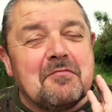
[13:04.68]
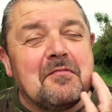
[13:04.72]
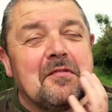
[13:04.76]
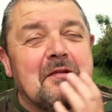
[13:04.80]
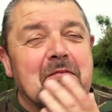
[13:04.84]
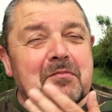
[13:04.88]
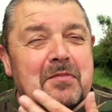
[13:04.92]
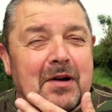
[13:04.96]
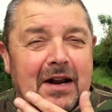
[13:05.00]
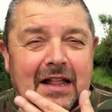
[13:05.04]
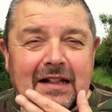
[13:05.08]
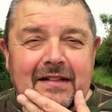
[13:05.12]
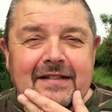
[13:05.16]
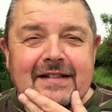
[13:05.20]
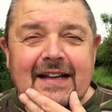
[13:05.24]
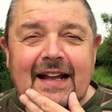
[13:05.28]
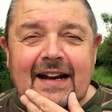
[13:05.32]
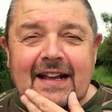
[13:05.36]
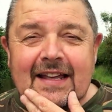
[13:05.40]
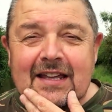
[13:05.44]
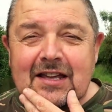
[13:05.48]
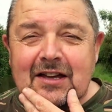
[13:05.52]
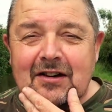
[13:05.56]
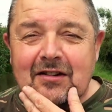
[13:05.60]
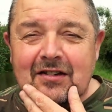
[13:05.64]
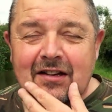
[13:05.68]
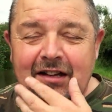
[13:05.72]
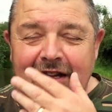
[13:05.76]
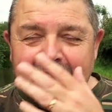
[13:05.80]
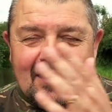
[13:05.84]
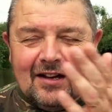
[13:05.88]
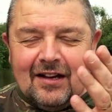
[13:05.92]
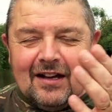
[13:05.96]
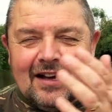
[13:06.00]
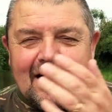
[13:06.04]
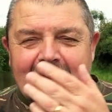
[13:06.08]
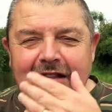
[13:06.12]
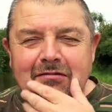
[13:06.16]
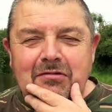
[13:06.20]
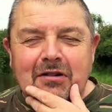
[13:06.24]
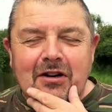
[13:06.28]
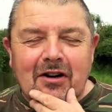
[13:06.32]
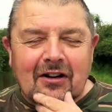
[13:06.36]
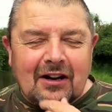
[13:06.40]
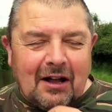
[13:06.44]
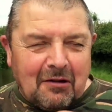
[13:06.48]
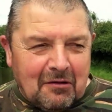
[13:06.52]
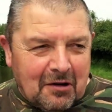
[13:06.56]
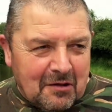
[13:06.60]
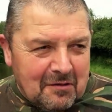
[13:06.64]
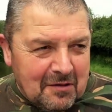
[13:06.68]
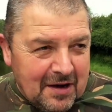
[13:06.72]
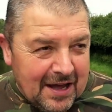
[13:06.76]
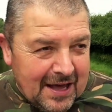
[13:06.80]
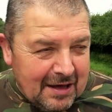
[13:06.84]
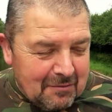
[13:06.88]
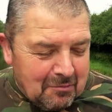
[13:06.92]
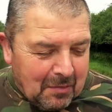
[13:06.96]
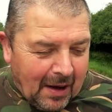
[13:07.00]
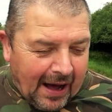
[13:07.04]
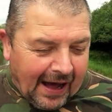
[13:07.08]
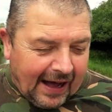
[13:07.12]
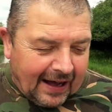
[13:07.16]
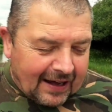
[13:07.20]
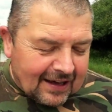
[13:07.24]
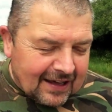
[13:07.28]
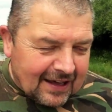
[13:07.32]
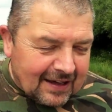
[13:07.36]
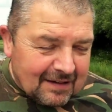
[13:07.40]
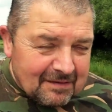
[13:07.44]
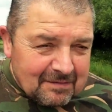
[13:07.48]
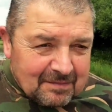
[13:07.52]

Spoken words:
but I'll tell it you as we're on our way back.